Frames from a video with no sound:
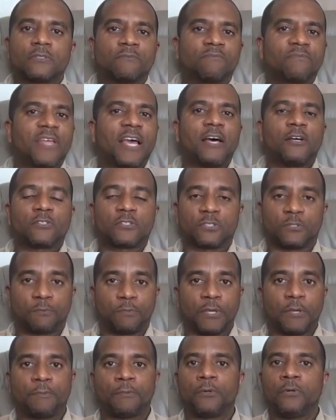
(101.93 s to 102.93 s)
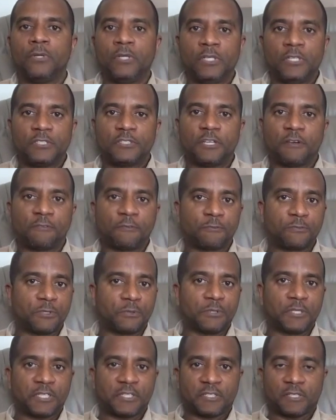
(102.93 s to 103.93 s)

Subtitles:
and thousands of people suffering from